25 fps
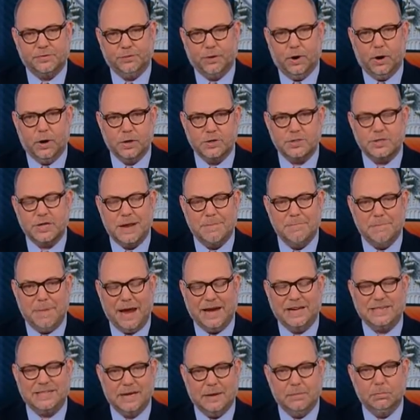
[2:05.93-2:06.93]
First, it
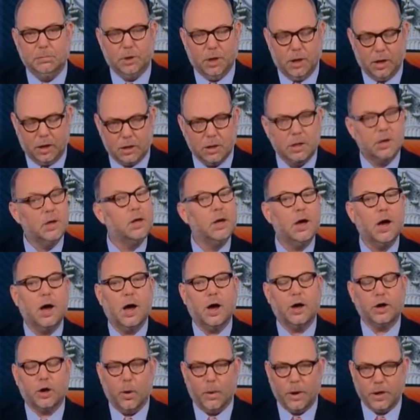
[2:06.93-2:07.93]
makes him look,
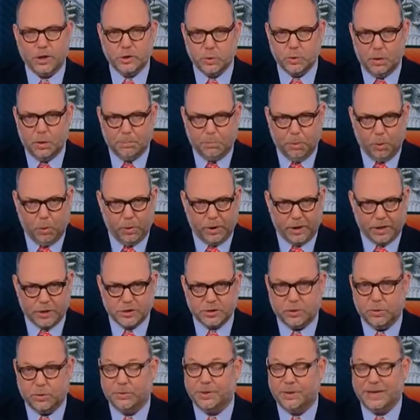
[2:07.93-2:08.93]
going to a
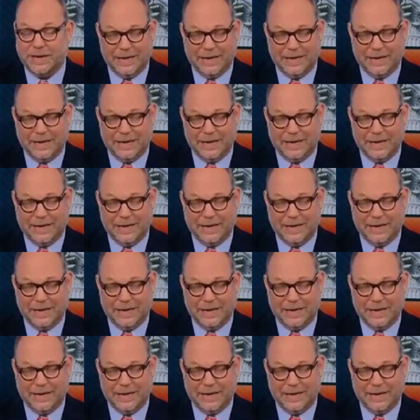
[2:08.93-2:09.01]
boarding school,